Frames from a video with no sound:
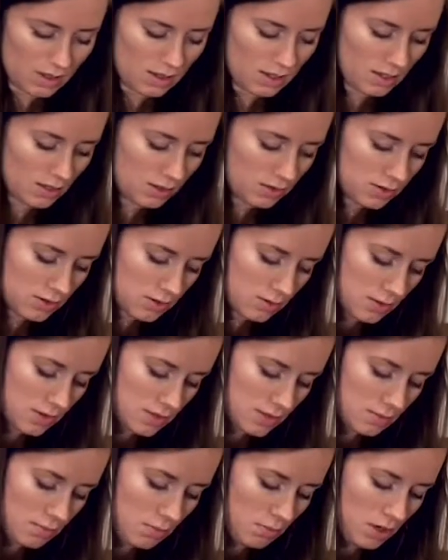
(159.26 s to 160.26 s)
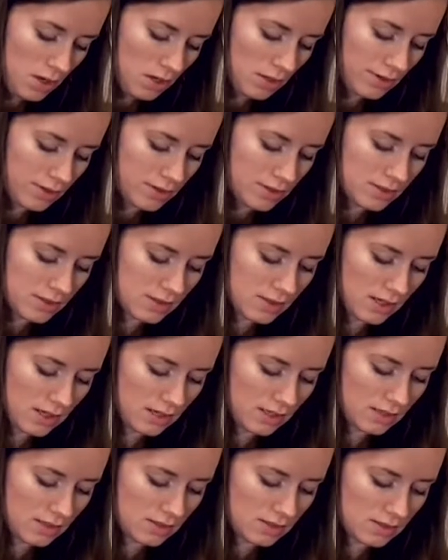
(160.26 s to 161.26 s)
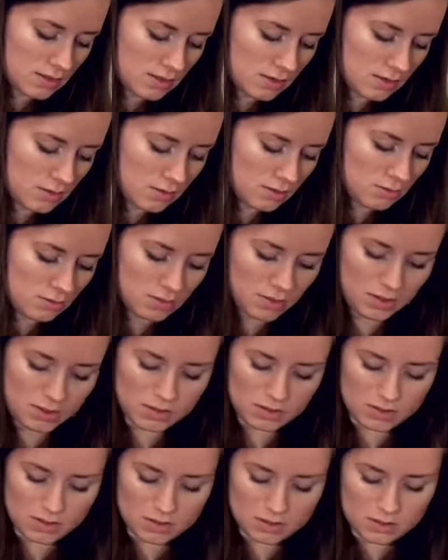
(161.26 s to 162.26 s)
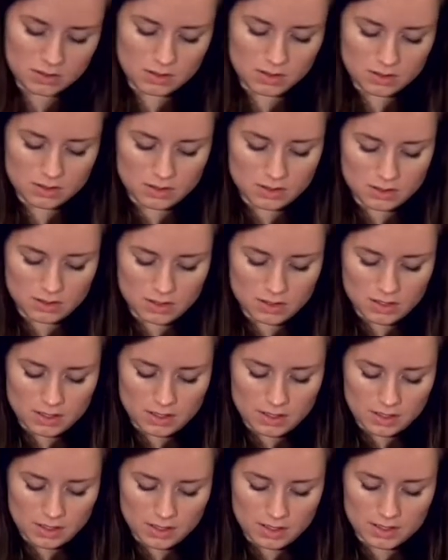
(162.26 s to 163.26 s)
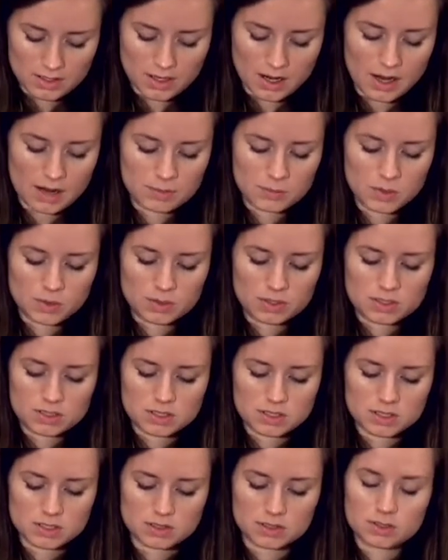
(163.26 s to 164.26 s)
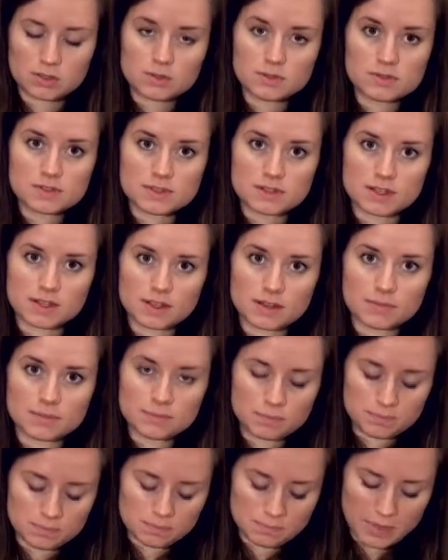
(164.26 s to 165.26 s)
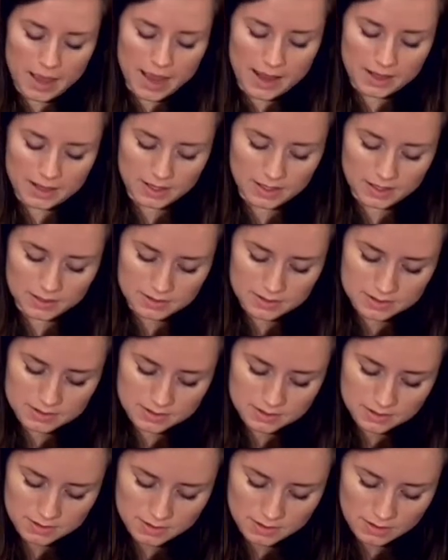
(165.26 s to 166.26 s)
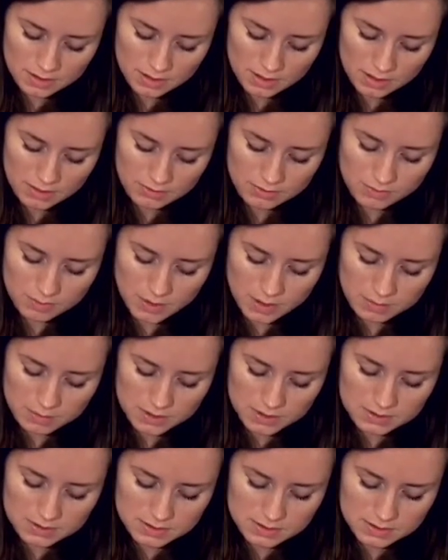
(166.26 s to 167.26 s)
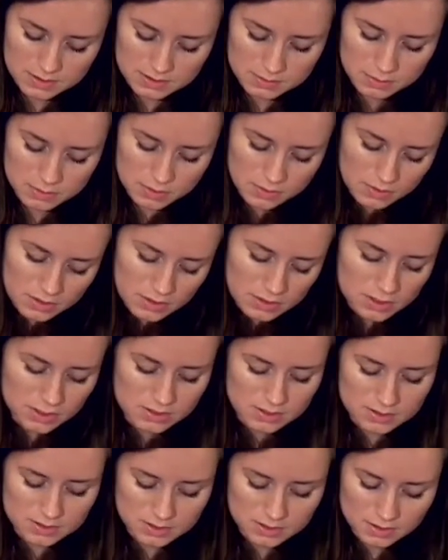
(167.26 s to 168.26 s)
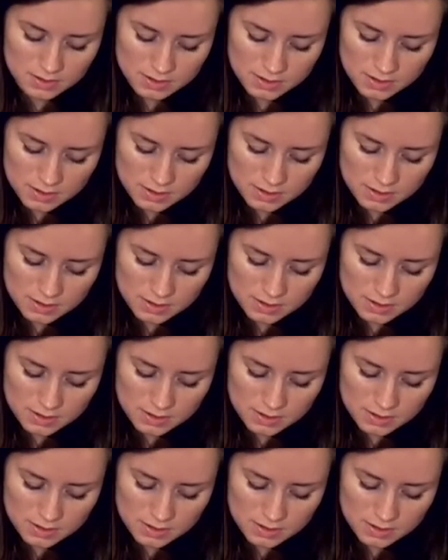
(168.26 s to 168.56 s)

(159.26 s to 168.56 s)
And then I'll do a smaller second scoop. And I'm going to use the back end of my mixing spoon and just